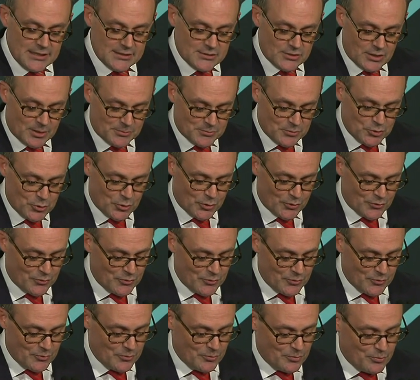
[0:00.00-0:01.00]
So I'm sort
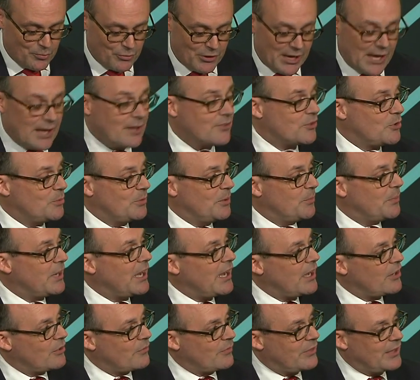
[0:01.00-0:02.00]
of proud to be
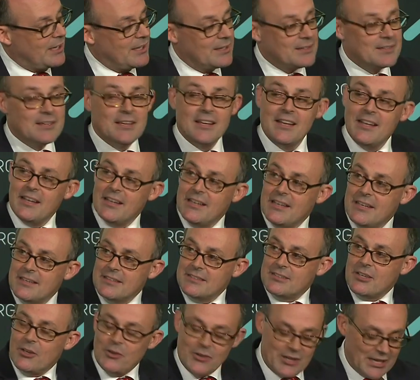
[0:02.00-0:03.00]
part of that.
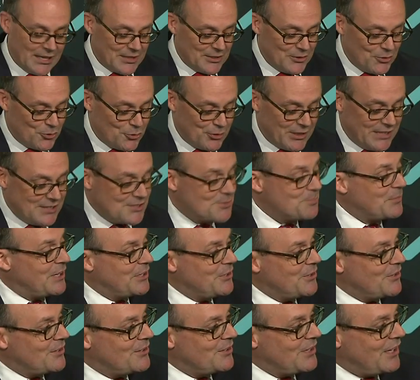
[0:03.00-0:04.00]
So I can trace
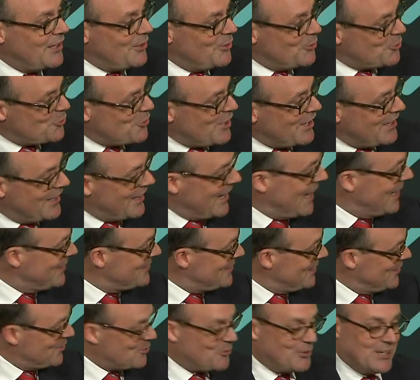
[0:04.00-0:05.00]
my Australian
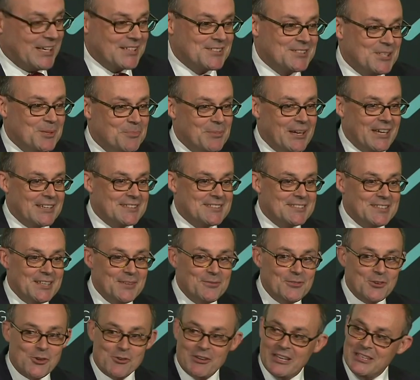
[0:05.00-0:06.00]
ancestry actually back
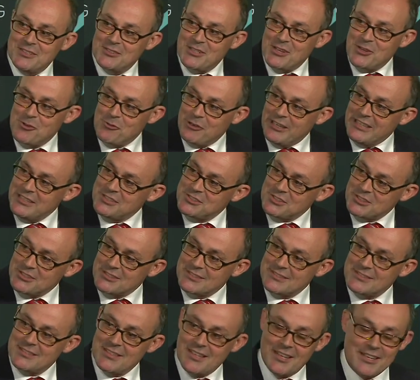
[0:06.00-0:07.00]
7 or 8
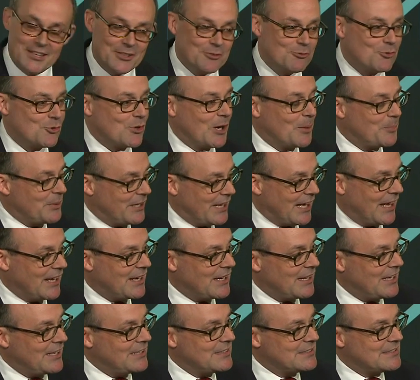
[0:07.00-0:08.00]
generations. I grew up in
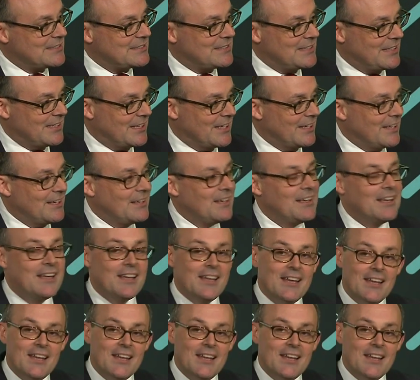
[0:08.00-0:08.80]
Adelaide in Sydney.